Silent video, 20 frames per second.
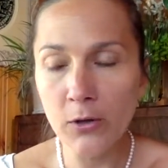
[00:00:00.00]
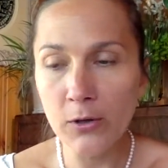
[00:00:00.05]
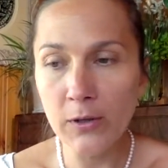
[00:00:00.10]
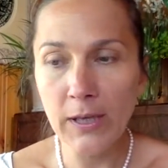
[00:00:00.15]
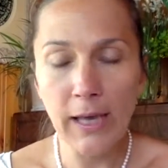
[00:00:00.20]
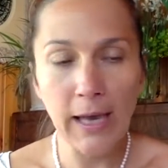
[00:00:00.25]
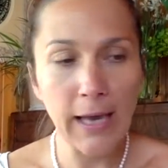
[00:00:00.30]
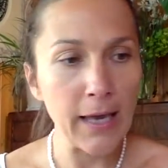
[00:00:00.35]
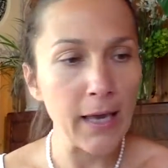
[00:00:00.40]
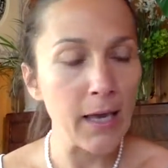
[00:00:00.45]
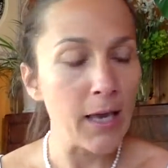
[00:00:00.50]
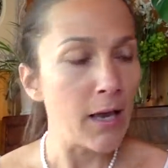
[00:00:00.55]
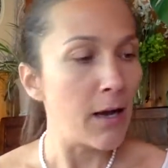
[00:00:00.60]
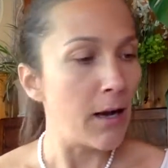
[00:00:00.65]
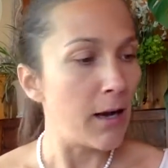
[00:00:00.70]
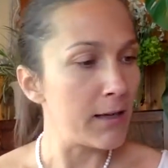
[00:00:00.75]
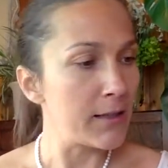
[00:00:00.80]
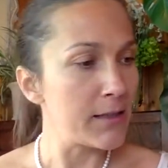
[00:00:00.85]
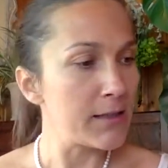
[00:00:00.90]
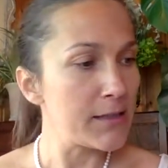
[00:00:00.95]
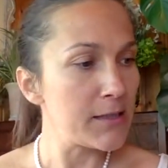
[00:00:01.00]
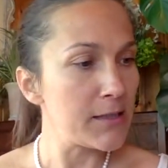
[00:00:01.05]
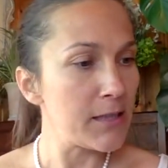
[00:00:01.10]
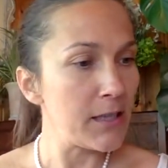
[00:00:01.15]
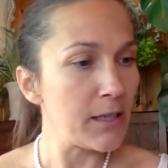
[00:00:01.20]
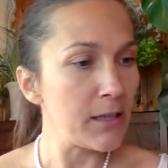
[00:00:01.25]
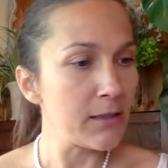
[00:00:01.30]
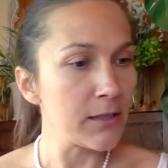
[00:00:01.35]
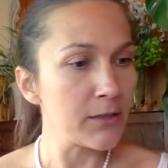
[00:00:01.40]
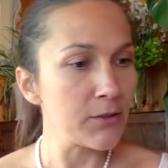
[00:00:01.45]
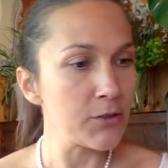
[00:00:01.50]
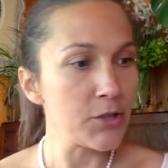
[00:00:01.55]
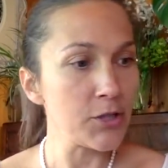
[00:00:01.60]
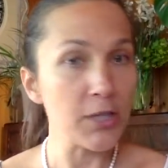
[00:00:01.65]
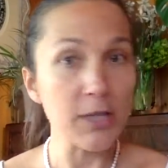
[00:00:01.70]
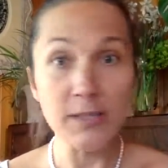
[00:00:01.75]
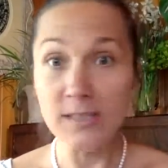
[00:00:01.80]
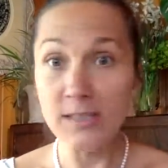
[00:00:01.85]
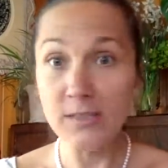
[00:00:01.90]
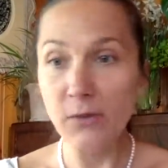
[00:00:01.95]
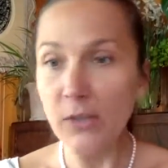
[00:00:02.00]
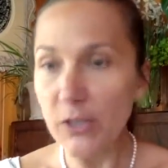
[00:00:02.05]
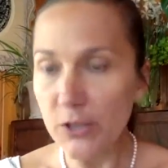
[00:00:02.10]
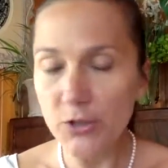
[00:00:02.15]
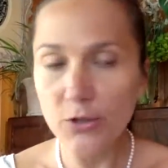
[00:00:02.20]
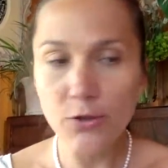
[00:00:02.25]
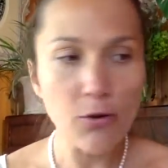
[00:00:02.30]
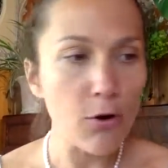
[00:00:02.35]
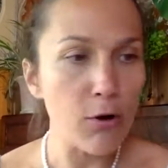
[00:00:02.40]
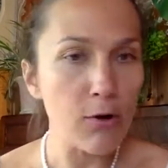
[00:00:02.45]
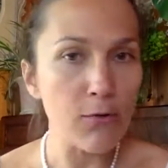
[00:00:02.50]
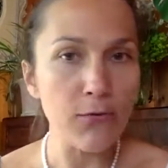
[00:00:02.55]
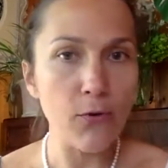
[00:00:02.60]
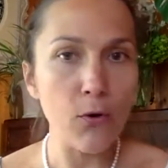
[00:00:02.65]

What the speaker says: Okay, I see that she switched off